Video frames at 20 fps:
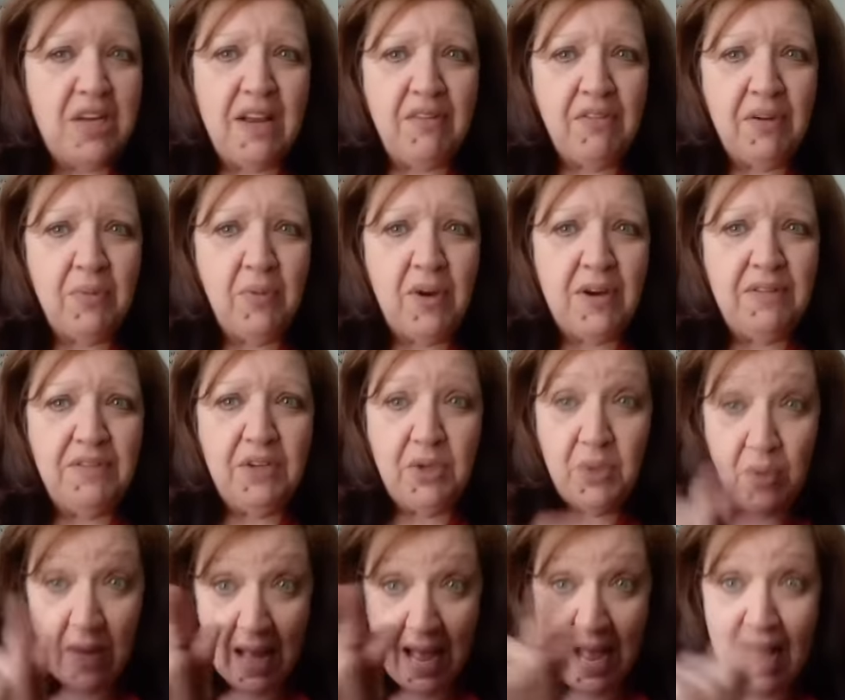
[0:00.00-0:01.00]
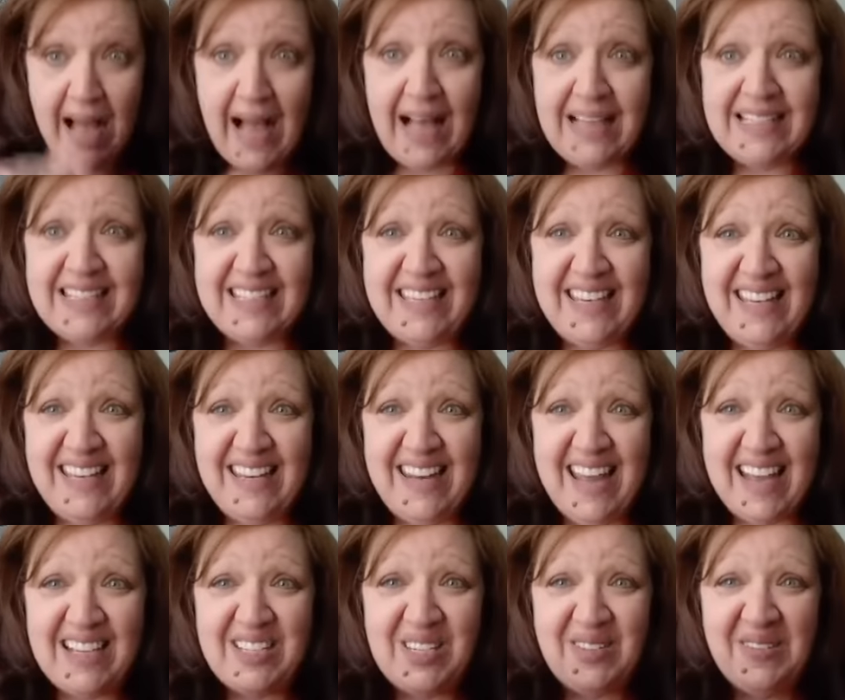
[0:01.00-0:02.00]
and every one of you. I'll see you
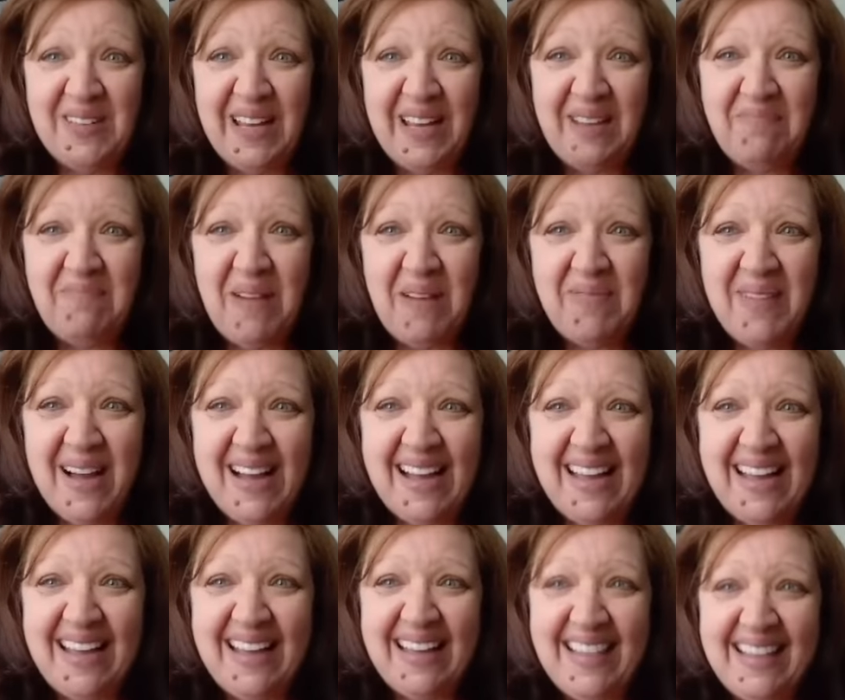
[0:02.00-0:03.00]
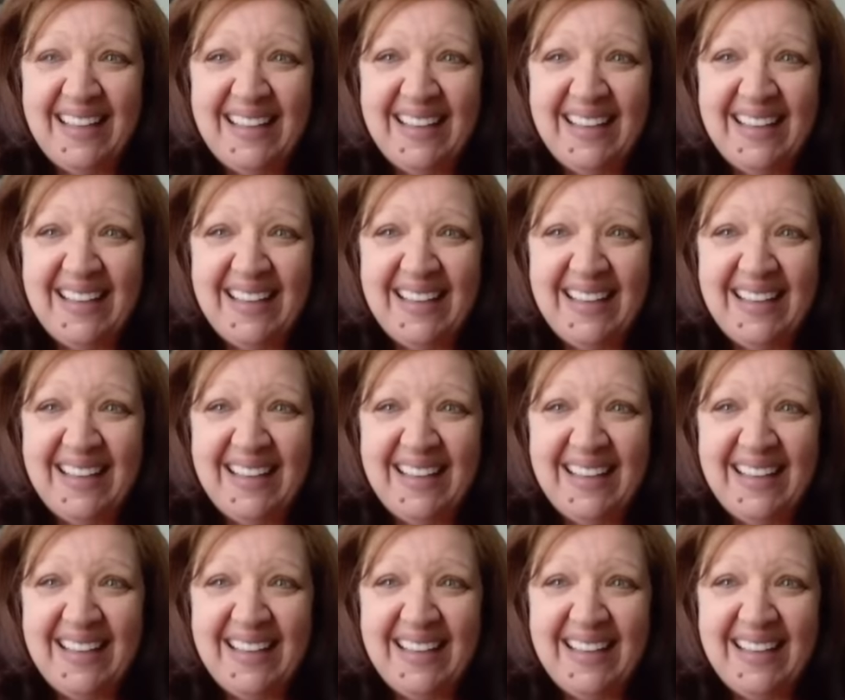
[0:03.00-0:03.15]
next week. Bye bye.